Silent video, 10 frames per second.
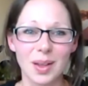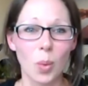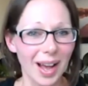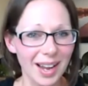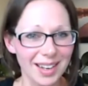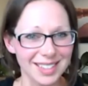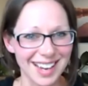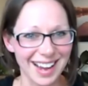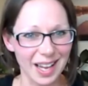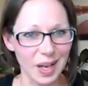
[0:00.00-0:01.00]
Wild,
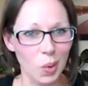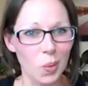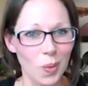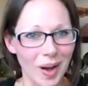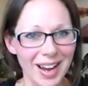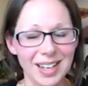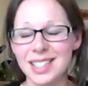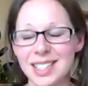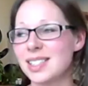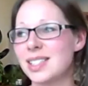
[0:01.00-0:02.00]
hey, wild.
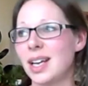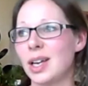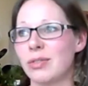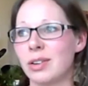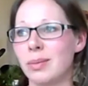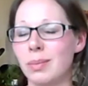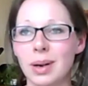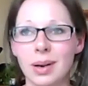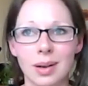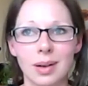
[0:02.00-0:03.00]
He said, take it for
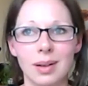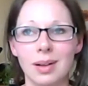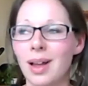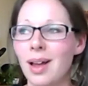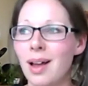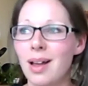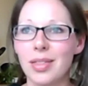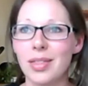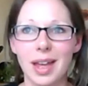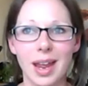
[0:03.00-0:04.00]
miracle
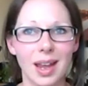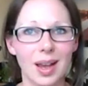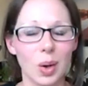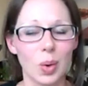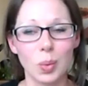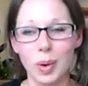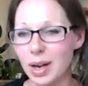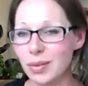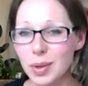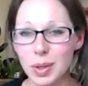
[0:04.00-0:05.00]
thank
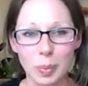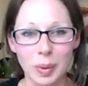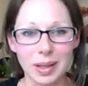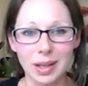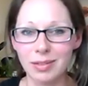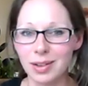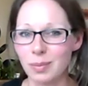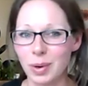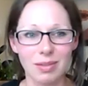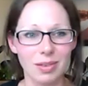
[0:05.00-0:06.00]
whatever you believe in,
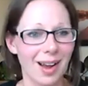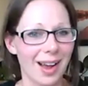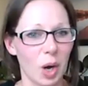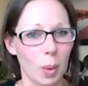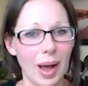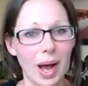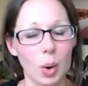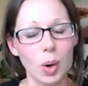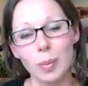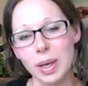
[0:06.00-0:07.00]
whatever higher
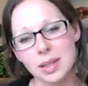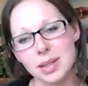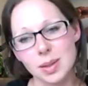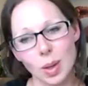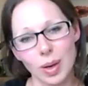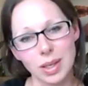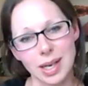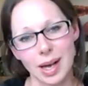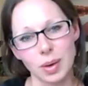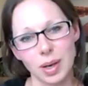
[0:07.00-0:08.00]
power, because it's going
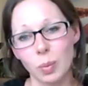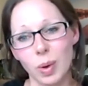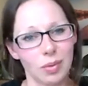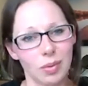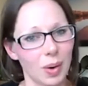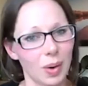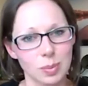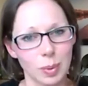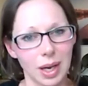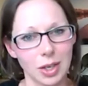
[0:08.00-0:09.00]
down and we have no
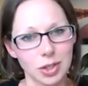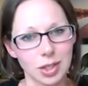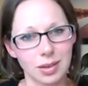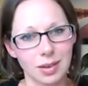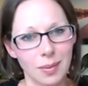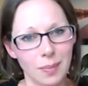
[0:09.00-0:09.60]
explanation.